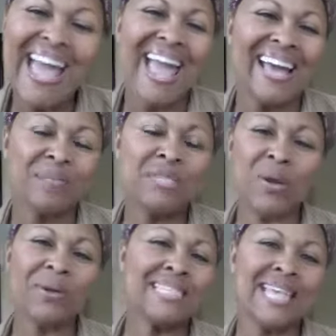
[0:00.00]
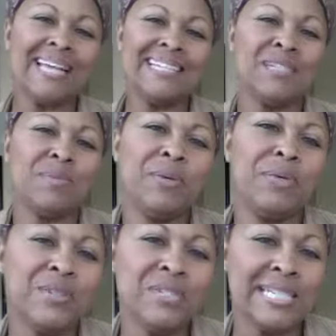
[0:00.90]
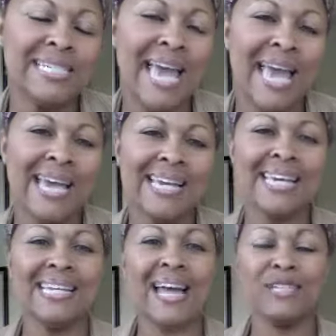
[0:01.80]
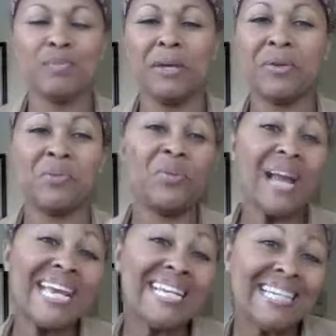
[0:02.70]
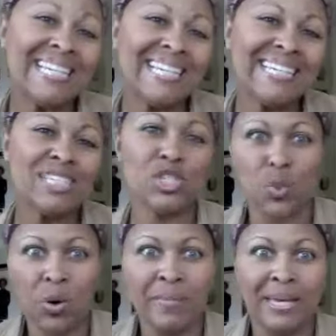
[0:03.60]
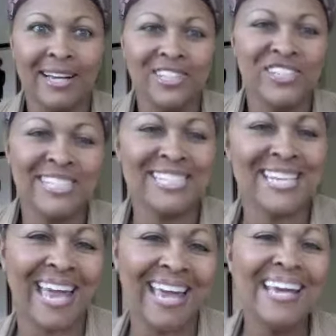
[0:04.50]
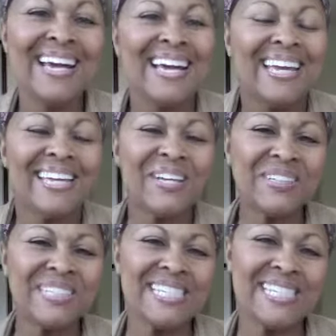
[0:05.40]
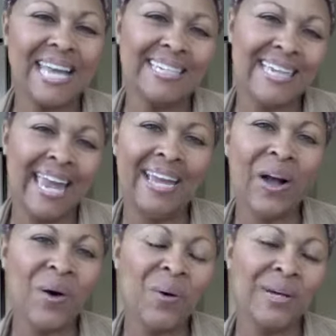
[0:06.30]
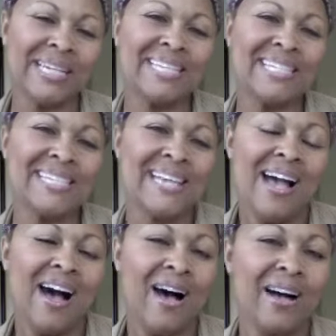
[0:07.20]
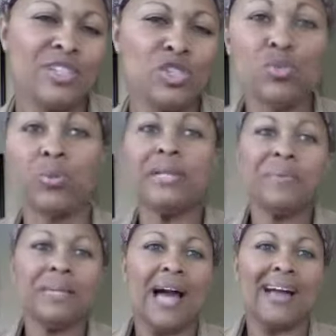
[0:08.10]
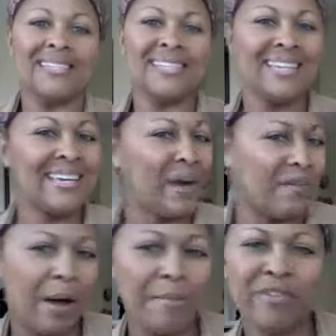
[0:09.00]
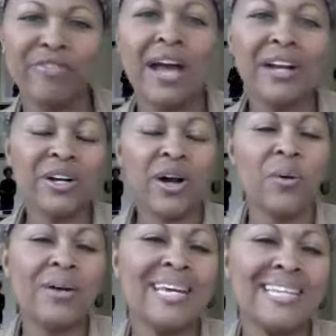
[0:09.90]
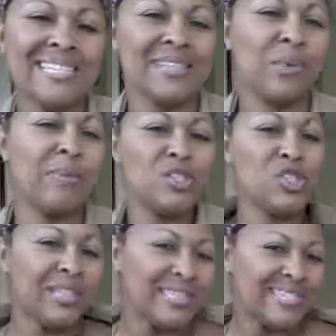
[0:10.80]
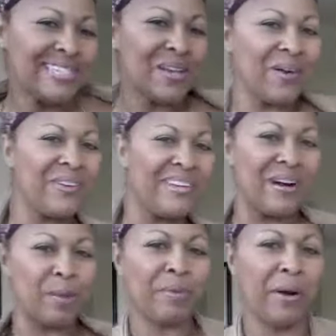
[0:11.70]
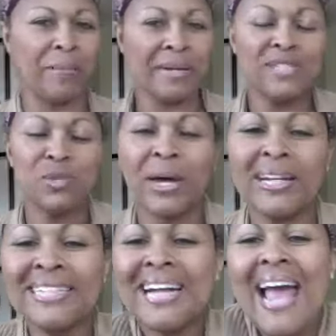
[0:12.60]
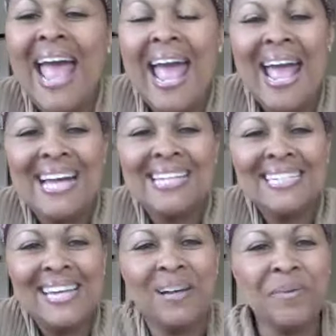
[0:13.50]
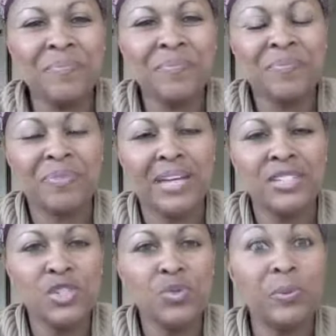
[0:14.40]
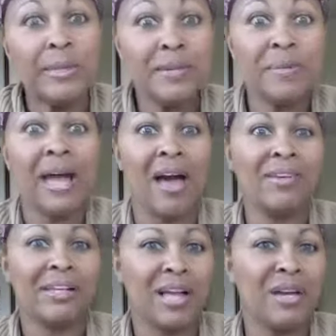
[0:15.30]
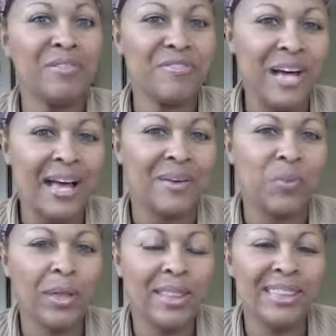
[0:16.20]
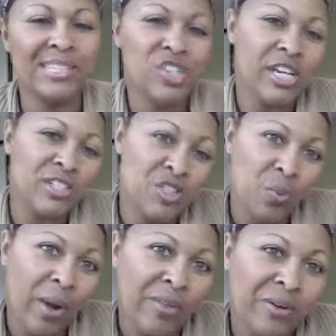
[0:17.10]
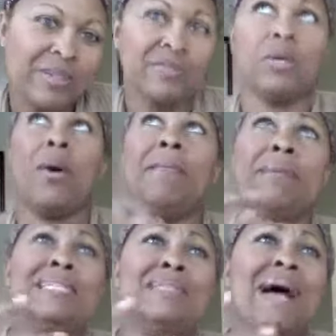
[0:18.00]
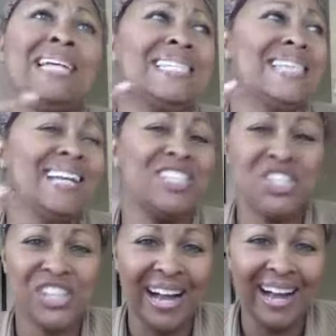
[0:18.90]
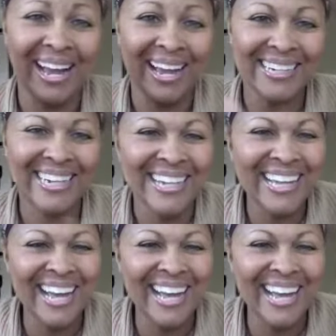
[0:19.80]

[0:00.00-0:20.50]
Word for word: And I'm so excited to be with you today. It has been rainy, stormy I should say, here in San Diego, and it's uh, just really relaxing. I've got my fire going. It's a little bit chilly, so you know, I put on my sweater. And um, just really been having a lot of fun with the change in weather, even though I miss my sunshine.